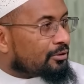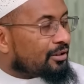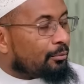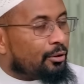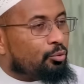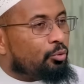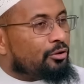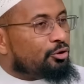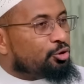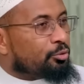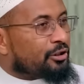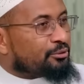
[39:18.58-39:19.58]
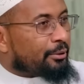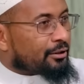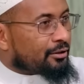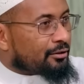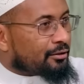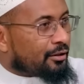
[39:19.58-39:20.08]
What did you
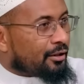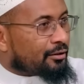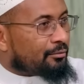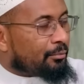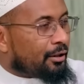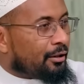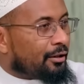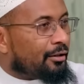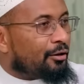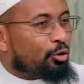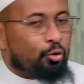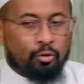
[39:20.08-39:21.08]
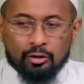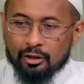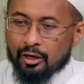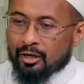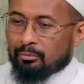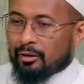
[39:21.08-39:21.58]
expect into that? The Google
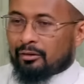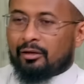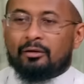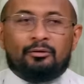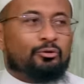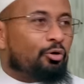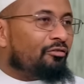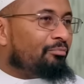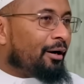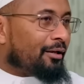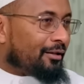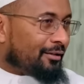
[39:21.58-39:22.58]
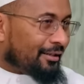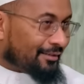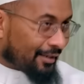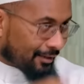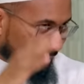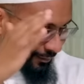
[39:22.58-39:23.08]
car method and drove by the
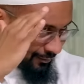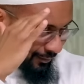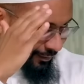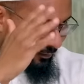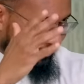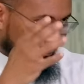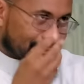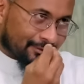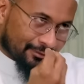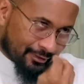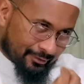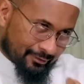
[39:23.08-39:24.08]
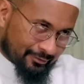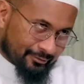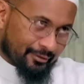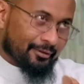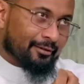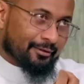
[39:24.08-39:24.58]
Dajjal and he's like, standing
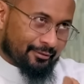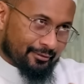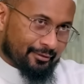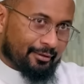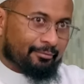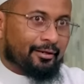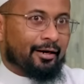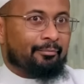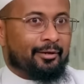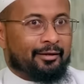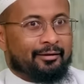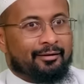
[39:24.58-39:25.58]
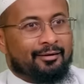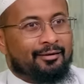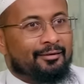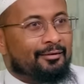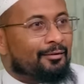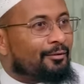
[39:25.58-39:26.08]
fire. I'm coming.
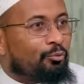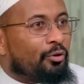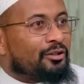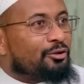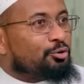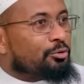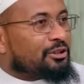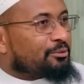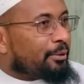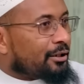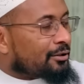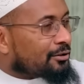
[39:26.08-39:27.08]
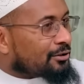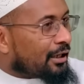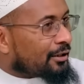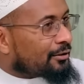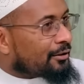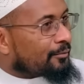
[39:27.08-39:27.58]
What did you expect
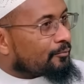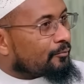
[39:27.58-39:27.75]
exactly?